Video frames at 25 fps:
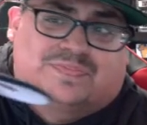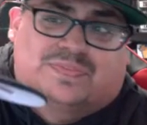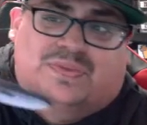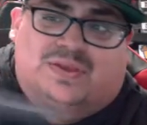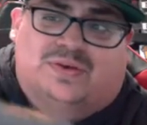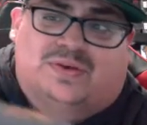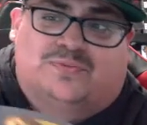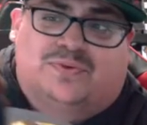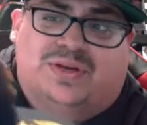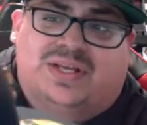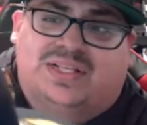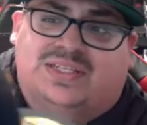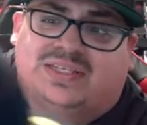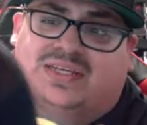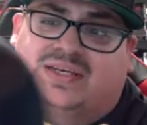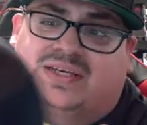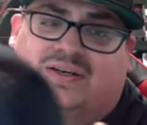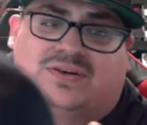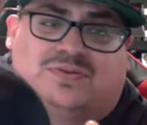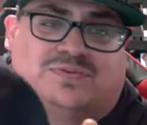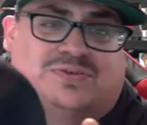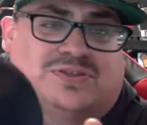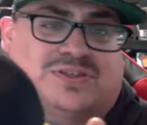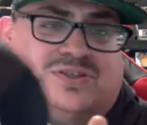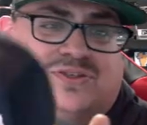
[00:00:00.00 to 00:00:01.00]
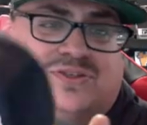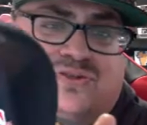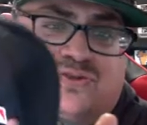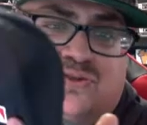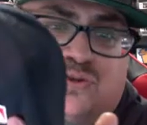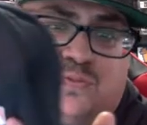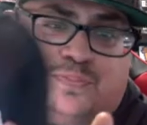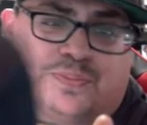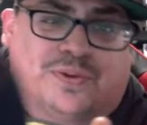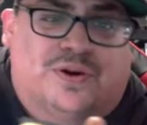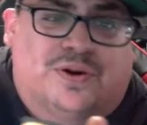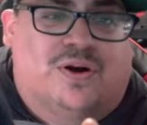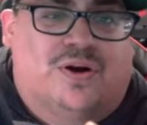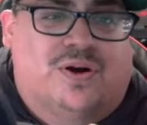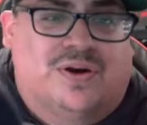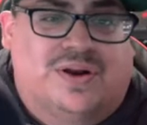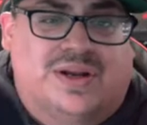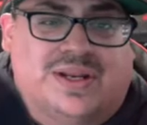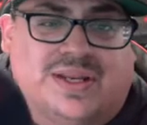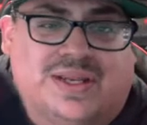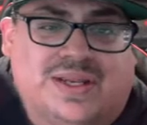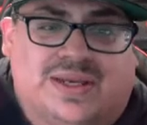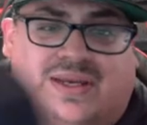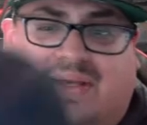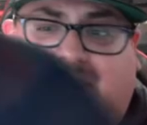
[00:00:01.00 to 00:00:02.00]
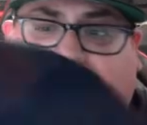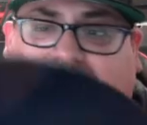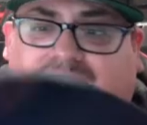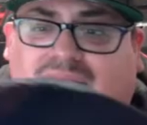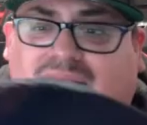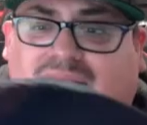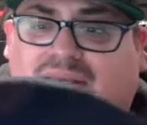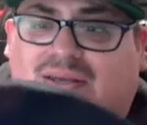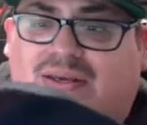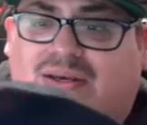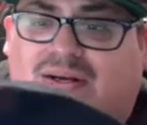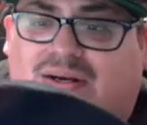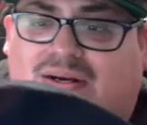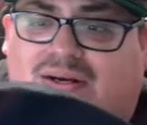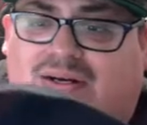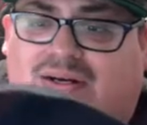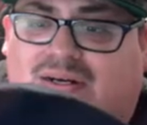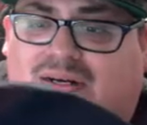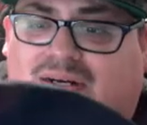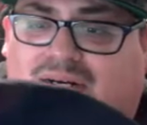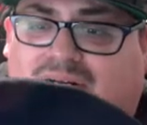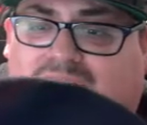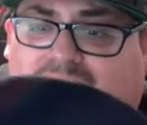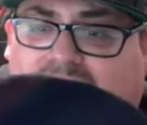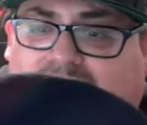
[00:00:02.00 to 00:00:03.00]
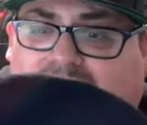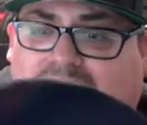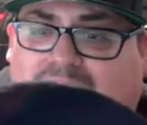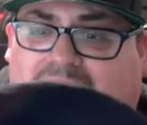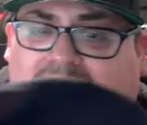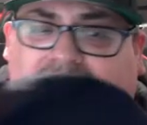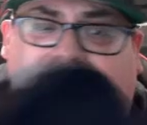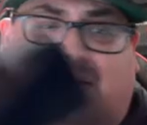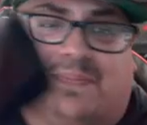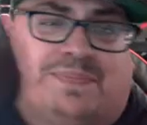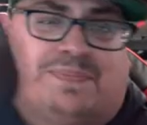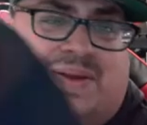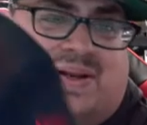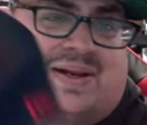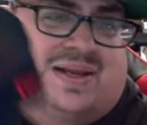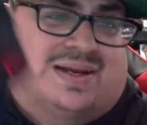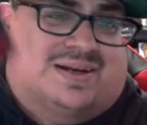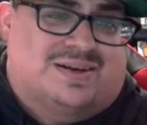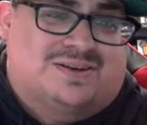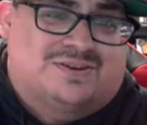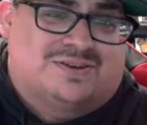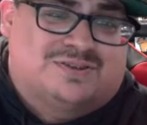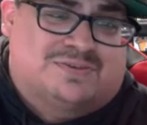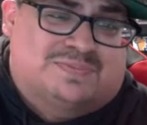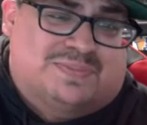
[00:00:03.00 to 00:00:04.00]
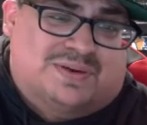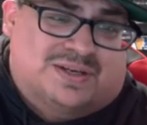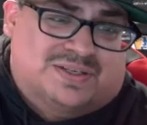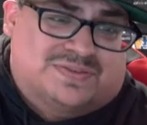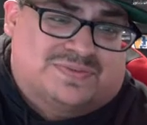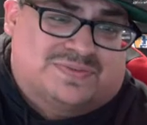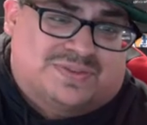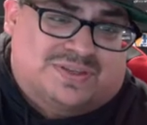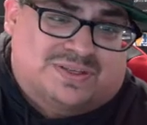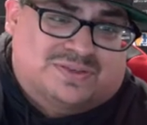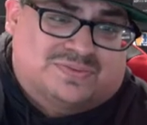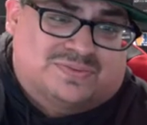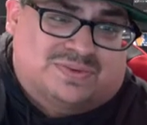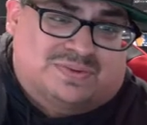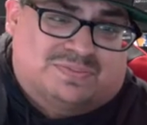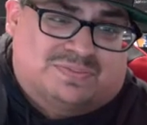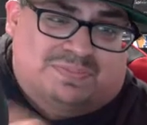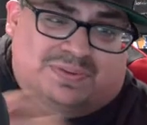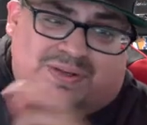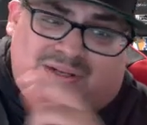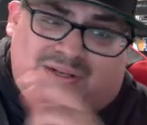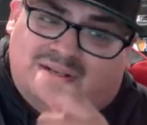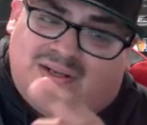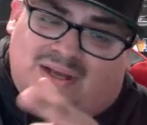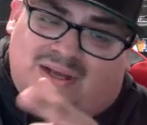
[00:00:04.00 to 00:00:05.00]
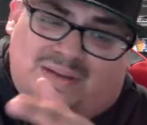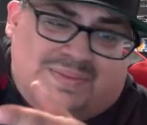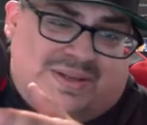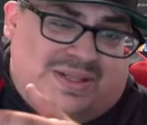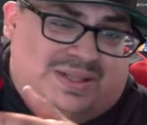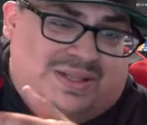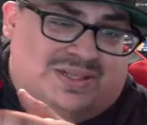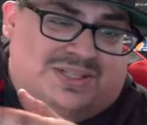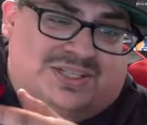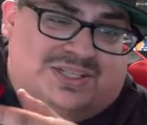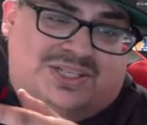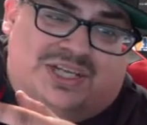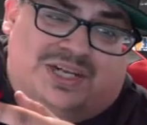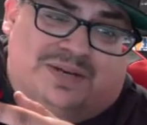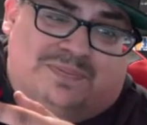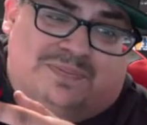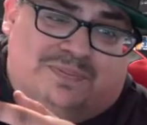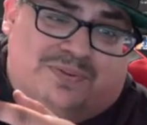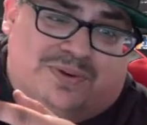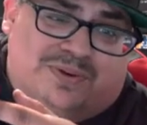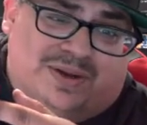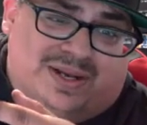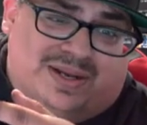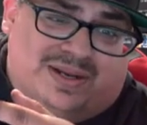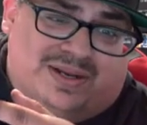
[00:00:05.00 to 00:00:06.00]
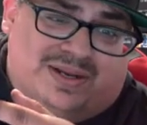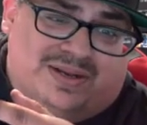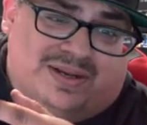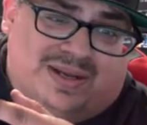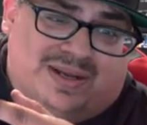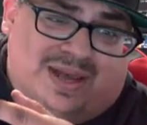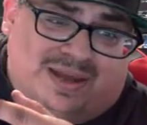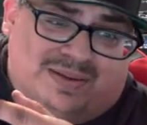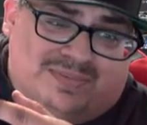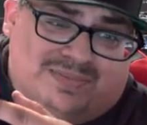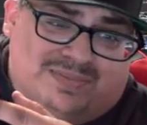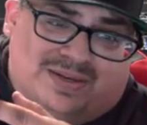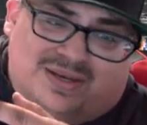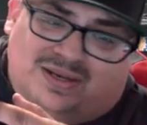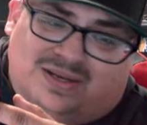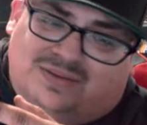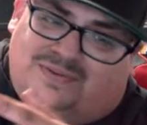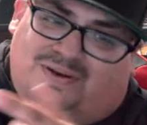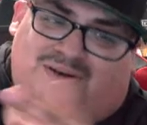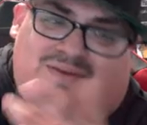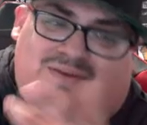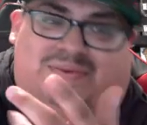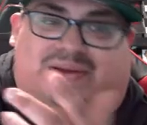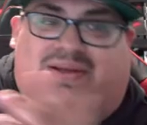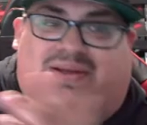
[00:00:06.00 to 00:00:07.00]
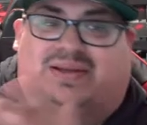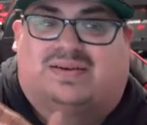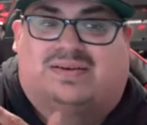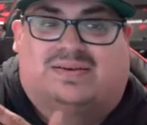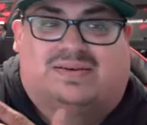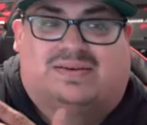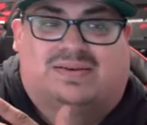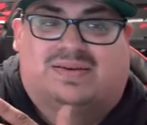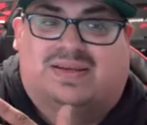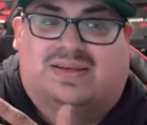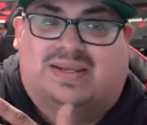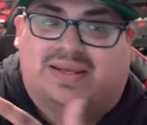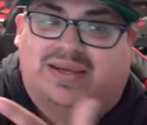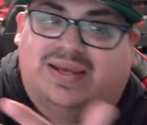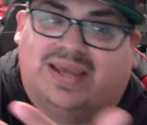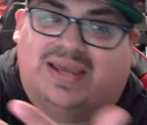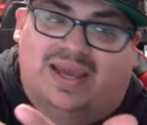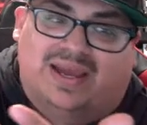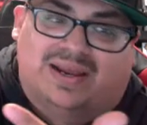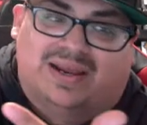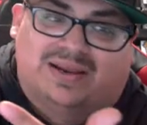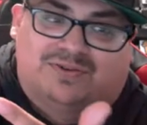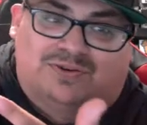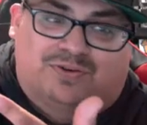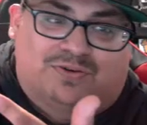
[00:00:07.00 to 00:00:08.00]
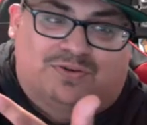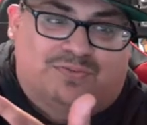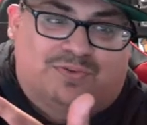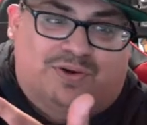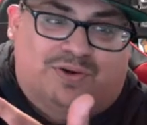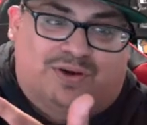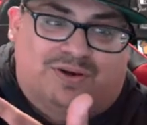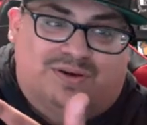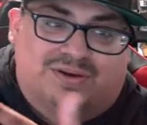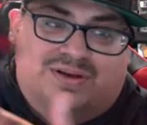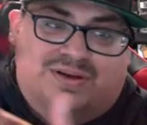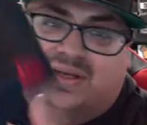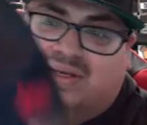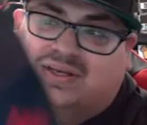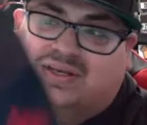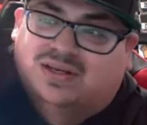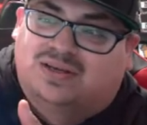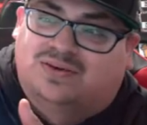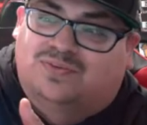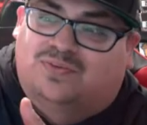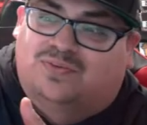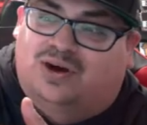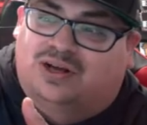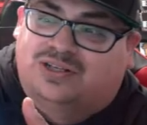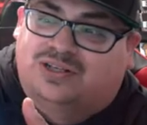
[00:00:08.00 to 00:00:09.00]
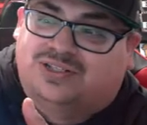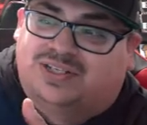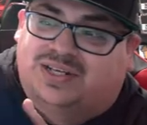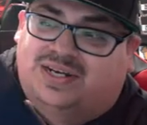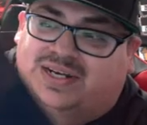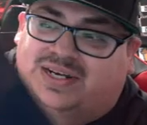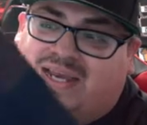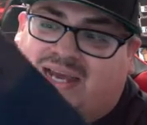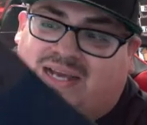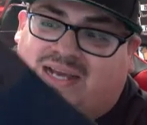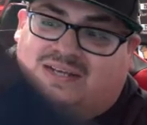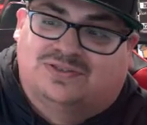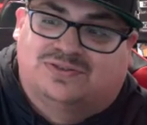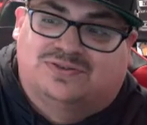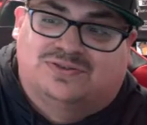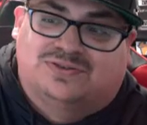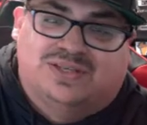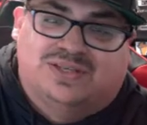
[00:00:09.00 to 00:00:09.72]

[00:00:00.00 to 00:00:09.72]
Retail was super hard to get. I had to pay like $100 for this one. But, I mean, the cheetah print, come on, man. You can't go wrong. The Washington Nationals